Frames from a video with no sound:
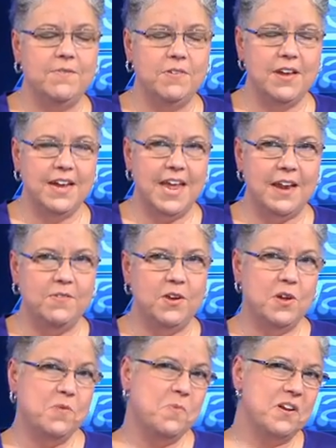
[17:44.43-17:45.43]
if again, if
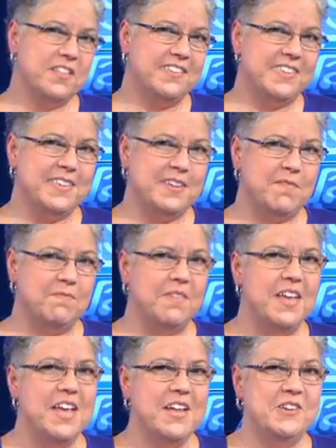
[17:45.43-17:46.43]
you can work the system
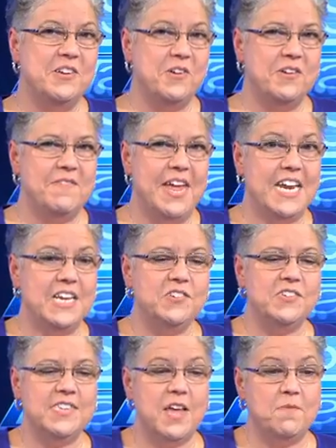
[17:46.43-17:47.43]
to your
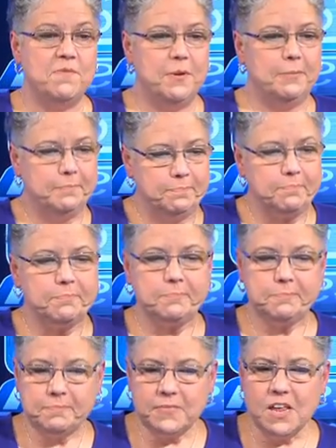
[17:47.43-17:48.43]
advantage, it's helpful.
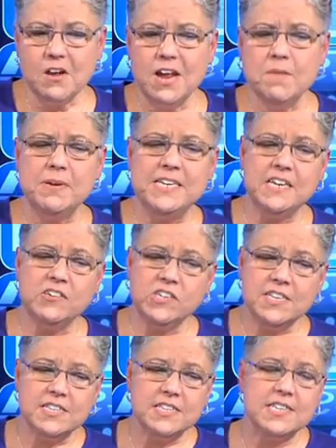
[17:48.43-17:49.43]
All right,
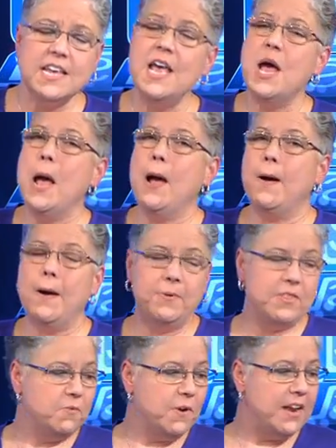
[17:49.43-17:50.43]
petitions. Uh,
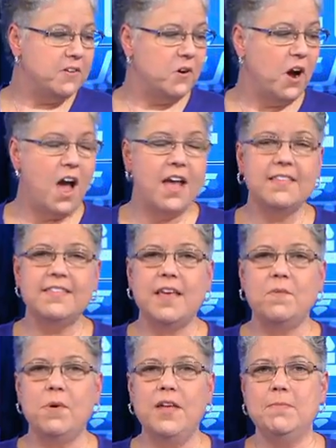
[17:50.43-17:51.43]
with the Wren Cross
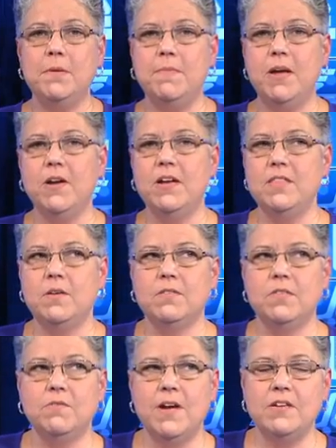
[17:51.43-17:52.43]
at William and Mary,
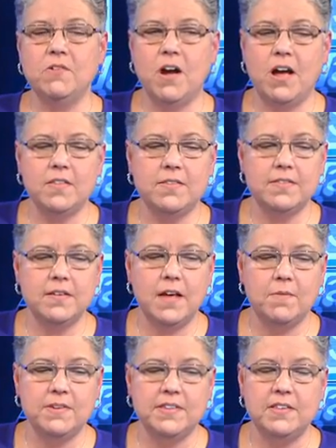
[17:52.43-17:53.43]
the, the Wren Cross
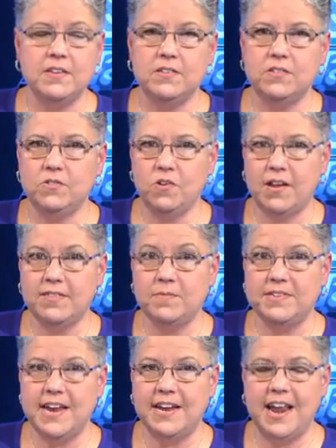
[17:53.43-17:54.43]
uh, was the cross that
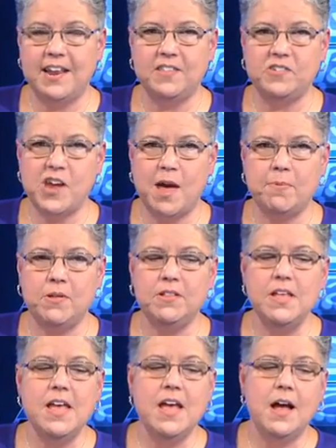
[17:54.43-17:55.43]
was taken out of the
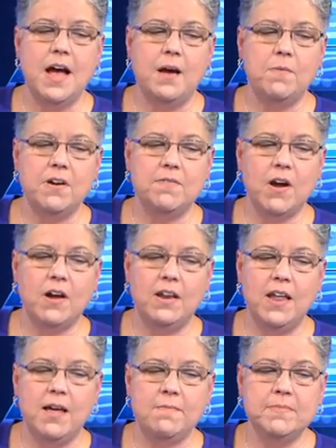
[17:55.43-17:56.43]
chapel. Uh, one of our
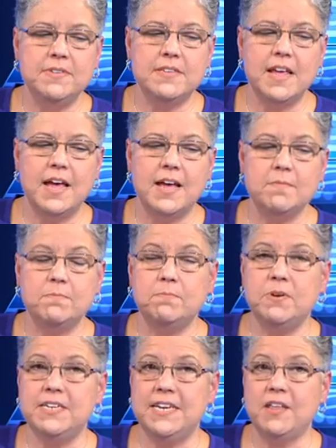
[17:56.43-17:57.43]
alums uh,
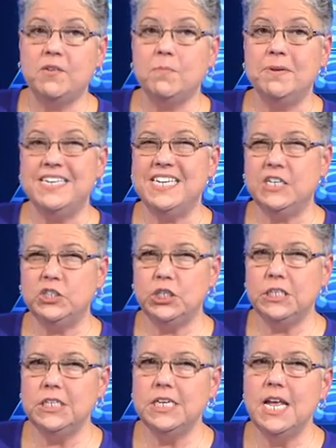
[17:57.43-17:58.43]
put together a
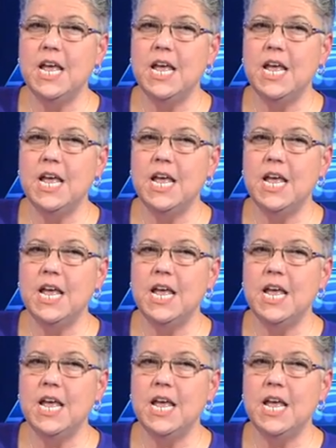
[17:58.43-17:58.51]
petition.